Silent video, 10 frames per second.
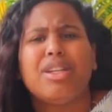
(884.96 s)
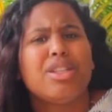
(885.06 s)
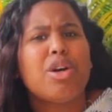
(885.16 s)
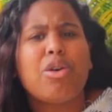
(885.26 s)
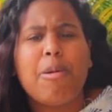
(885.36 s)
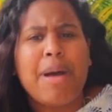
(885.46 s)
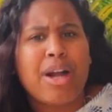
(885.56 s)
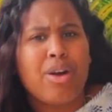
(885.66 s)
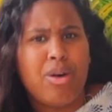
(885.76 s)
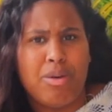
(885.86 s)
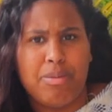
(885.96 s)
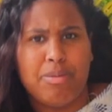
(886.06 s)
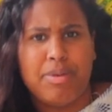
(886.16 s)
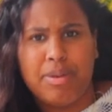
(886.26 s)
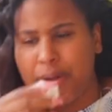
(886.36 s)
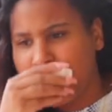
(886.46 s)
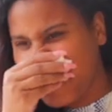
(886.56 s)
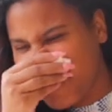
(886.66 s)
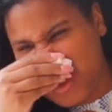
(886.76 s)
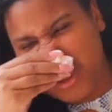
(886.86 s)
they'll go back home.
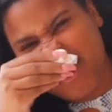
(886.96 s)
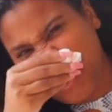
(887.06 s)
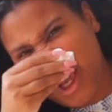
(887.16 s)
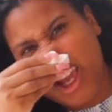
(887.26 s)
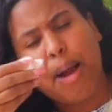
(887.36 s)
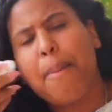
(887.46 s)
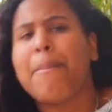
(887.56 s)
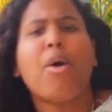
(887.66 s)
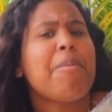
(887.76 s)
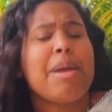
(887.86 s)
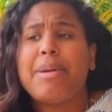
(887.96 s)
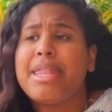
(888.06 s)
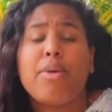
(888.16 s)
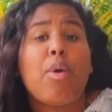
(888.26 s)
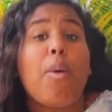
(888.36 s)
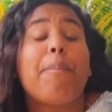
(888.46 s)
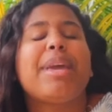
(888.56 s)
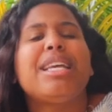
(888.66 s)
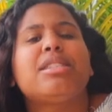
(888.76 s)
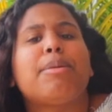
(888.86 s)
Do you understand what I'm saying? Or maybe they won't
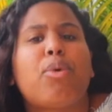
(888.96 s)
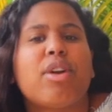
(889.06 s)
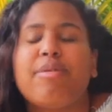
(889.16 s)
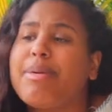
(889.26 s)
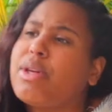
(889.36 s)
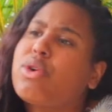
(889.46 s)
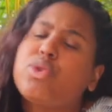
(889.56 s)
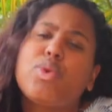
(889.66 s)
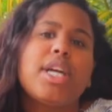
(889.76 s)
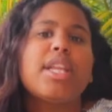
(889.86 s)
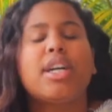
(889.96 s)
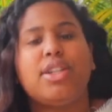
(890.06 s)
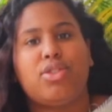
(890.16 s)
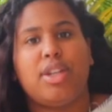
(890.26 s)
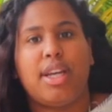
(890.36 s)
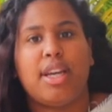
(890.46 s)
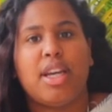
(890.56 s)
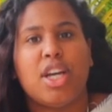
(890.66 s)
be supportive. Maybe they'll go to another country.